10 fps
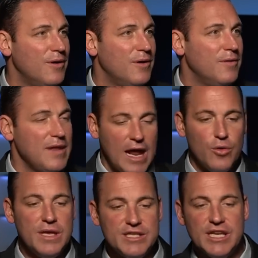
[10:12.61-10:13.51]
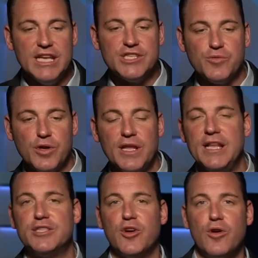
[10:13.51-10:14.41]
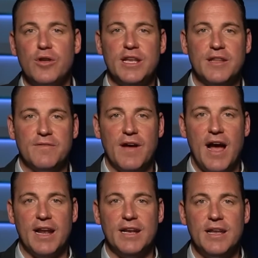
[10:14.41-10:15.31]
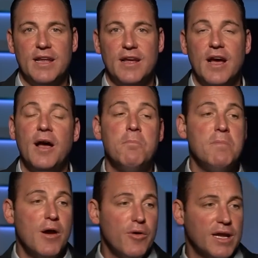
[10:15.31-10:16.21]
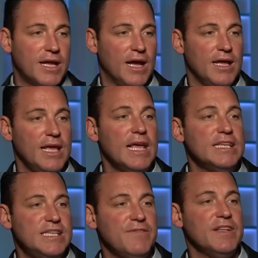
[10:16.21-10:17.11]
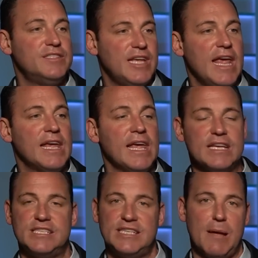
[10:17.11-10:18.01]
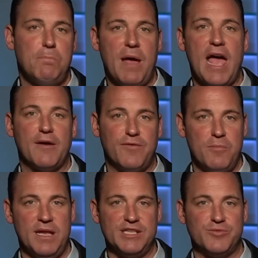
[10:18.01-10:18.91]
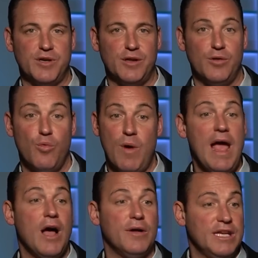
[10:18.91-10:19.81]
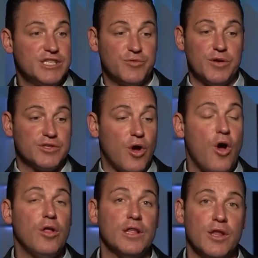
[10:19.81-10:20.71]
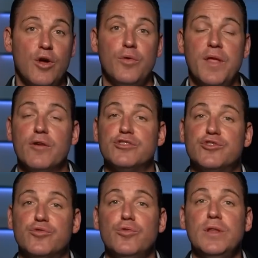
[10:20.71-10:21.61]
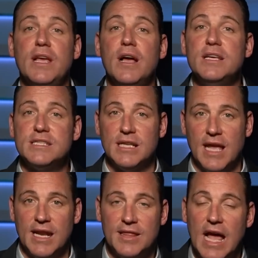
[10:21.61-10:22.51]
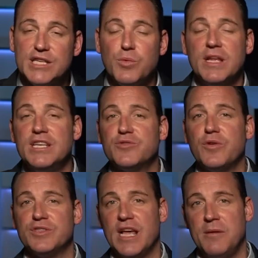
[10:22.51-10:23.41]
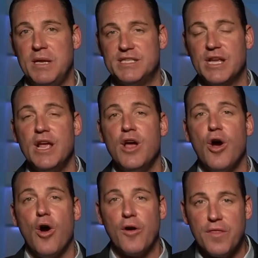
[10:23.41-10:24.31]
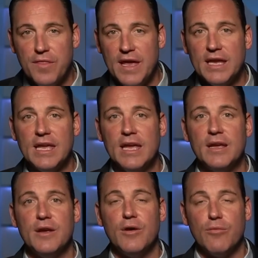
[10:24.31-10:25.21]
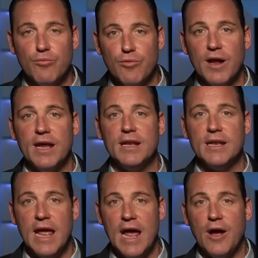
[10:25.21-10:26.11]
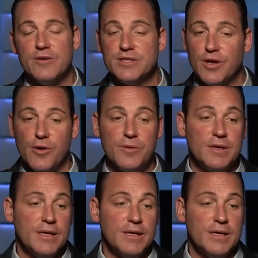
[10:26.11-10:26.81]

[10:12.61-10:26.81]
not only is Israel internally divided, America is even taking a step back from Israel. Wow, Israel's all alone. They're truly isolated. That's what Israel's enemies are thinking right now. So